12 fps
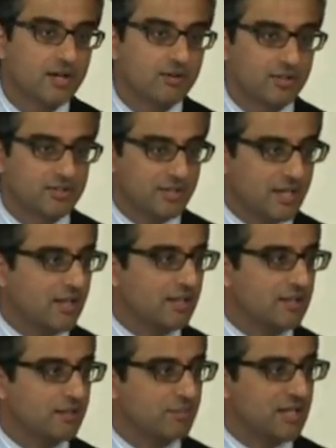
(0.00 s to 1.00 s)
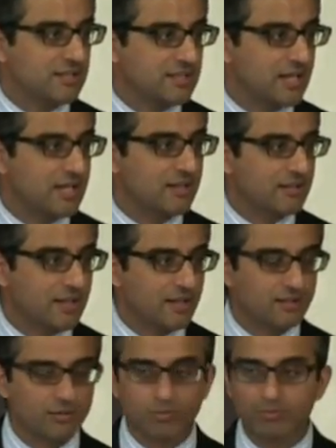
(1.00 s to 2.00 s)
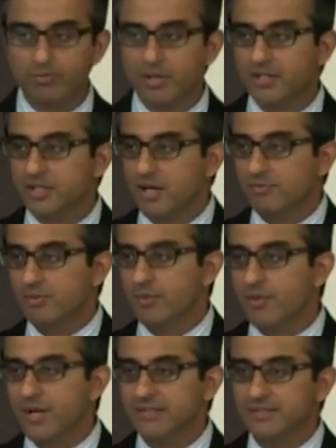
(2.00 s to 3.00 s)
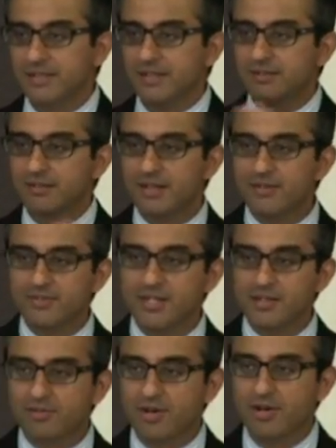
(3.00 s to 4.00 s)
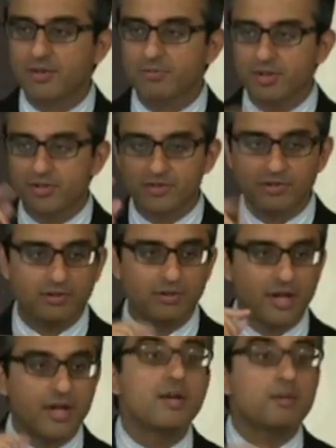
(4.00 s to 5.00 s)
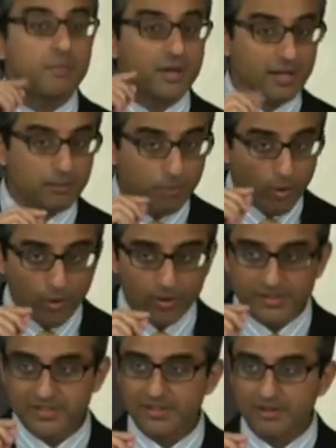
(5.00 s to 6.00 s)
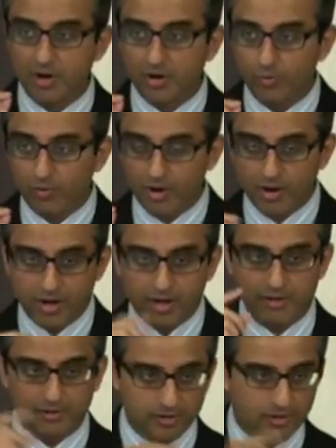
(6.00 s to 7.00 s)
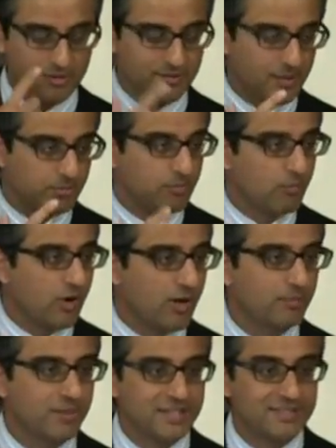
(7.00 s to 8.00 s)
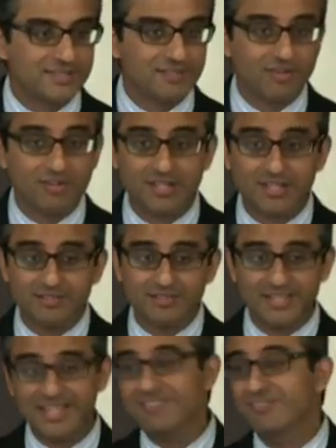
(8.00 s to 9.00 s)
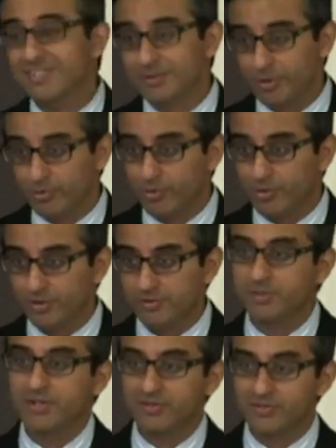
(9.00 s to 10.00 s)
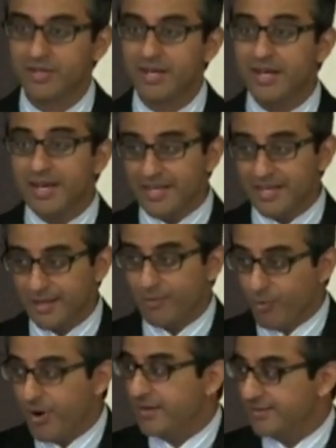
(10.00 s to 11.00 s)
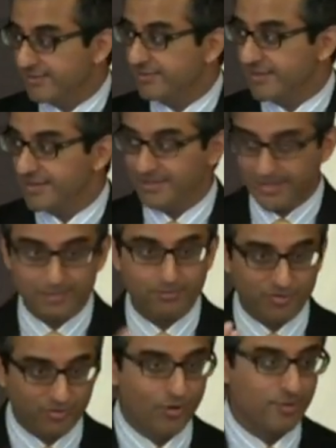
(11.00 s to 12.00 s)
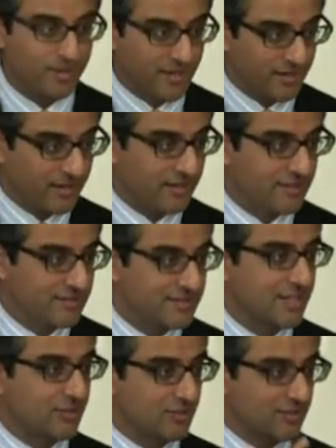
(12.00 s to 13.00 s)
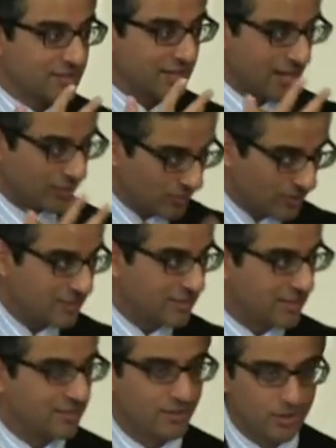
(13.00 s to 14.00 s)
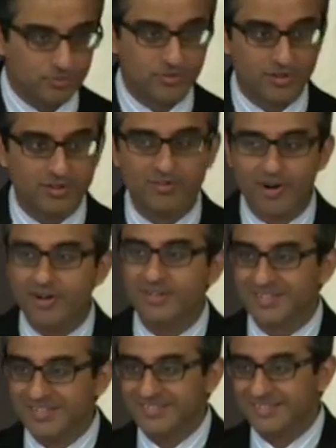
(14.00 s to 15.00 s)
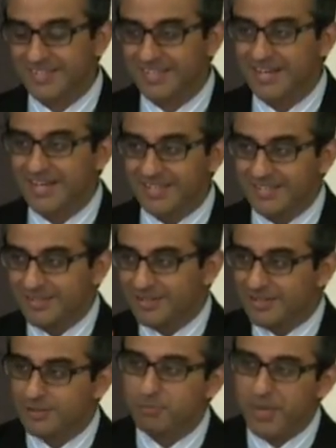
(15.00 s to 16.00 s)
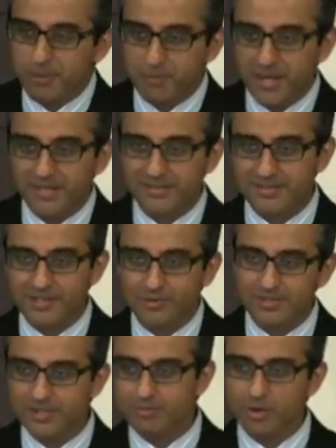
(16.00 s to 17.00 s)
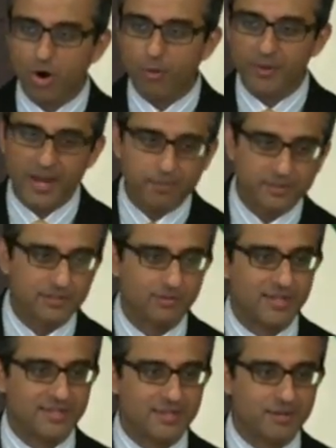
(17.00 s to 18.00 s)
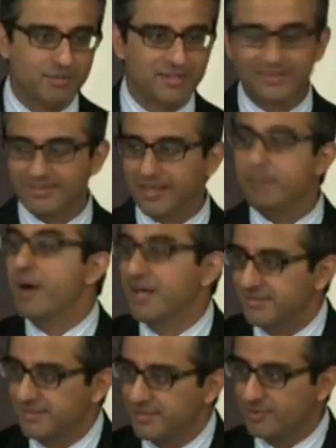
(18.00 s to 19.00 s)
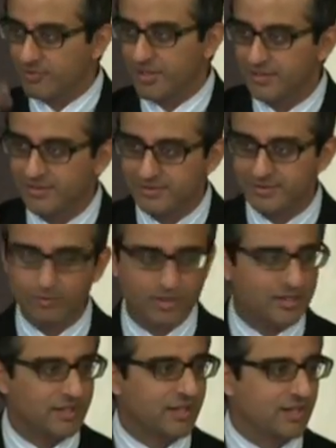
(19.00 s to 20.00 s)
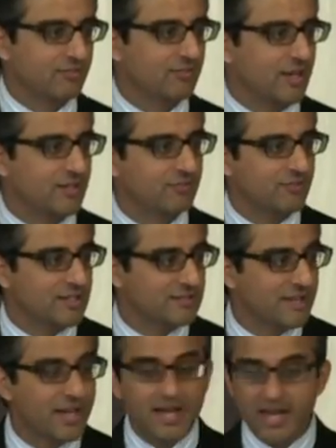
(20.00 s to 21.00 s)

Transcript: Right? So Galen had maintained that the blood got from the right side to the left side of the heart because there are pores in the heart uh, septum wall, but he said very clearly invisible pores because he was, he did perform in, uh, dissections, he actually did observe hearts, and he's like, yeah, there are these big pits, they don't seem to open up into anything, but they must, right, is the way he kind of had it phrased.